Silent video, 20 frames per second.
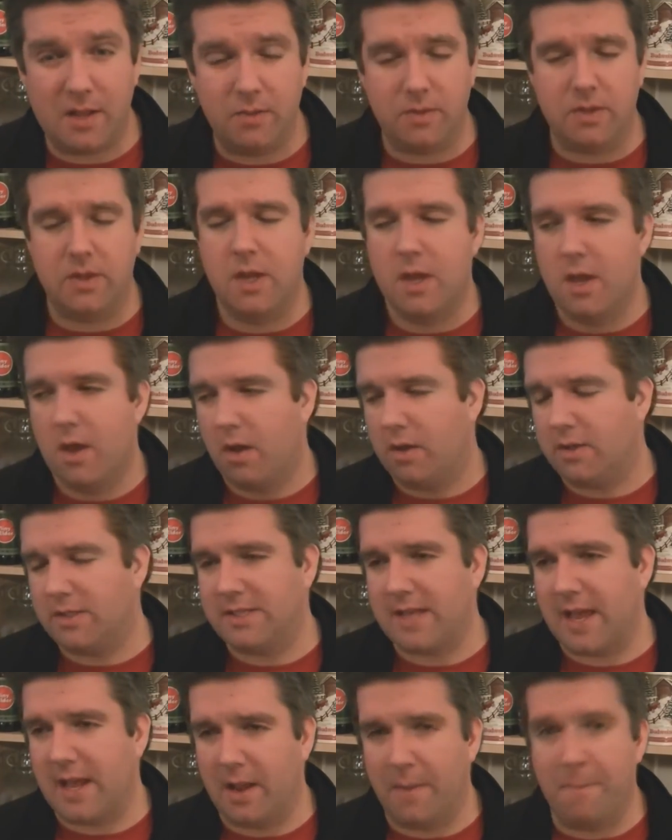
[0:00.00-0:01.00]
They were on
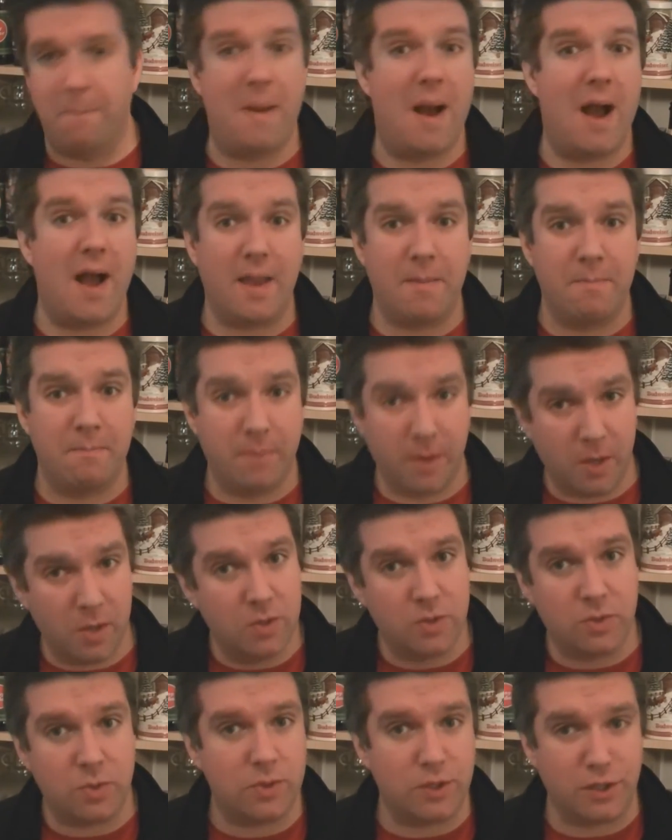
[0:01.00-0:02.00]
sale at Bargain
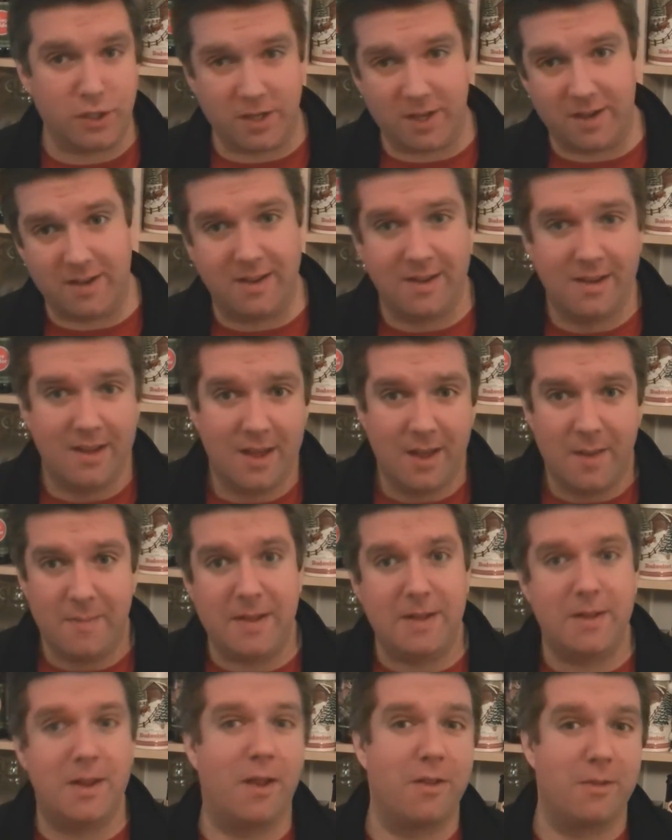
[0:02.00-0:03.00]
Booze, which is not
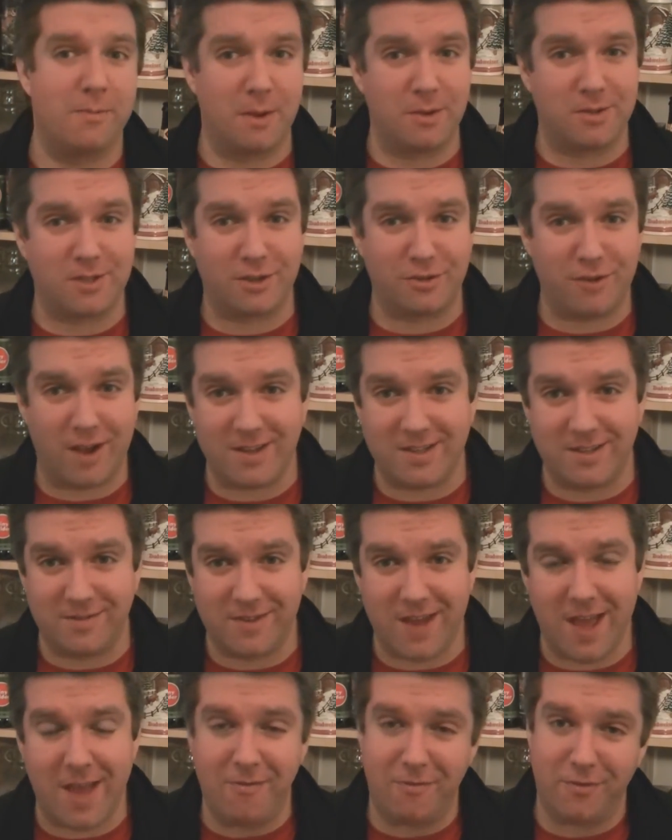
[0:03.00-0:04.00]
the most
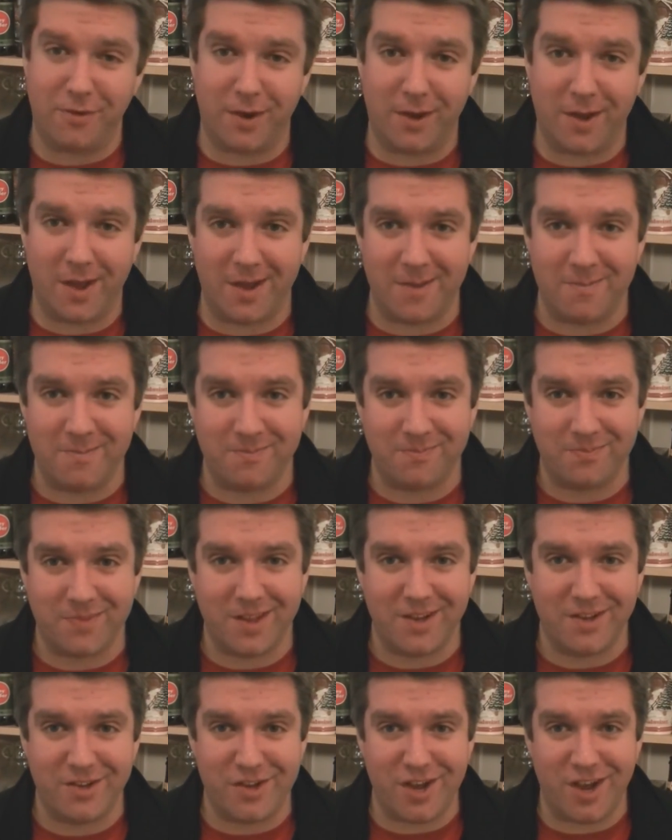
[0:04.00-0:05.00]
attractive name for a
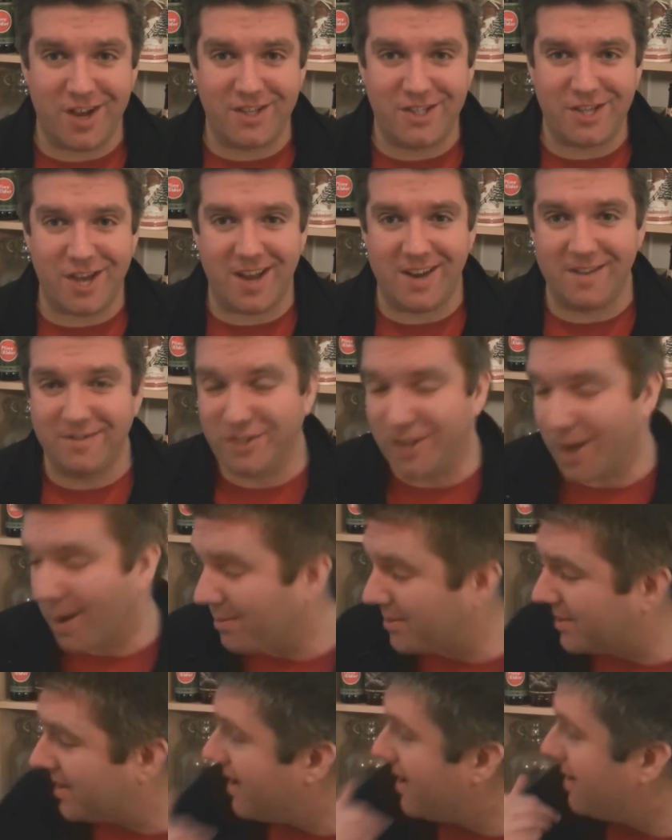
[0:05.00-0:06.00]
chain of
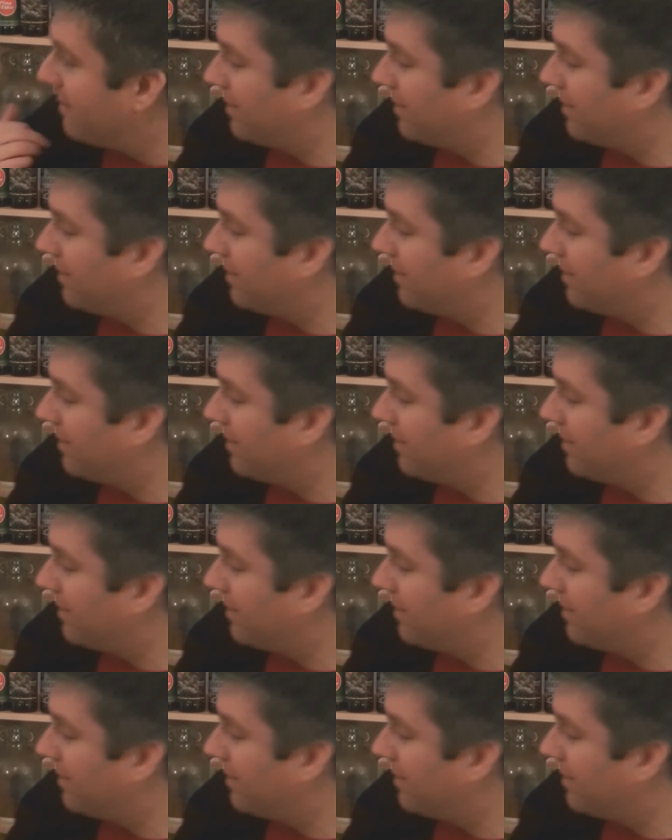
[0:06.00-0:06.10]
shops.